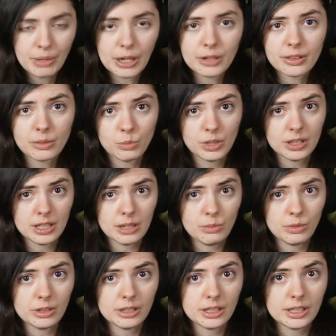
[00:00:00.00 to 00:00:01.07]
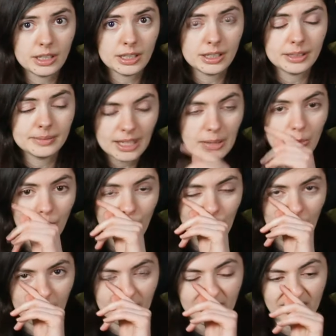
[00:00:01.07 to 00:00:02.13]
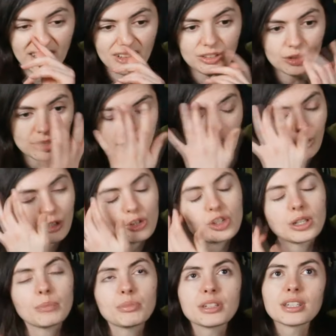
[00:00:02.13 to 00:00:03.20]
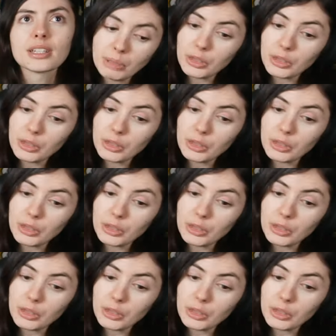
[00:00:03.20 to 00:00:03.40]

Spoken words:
Better than what they were in before, all those cargo ships.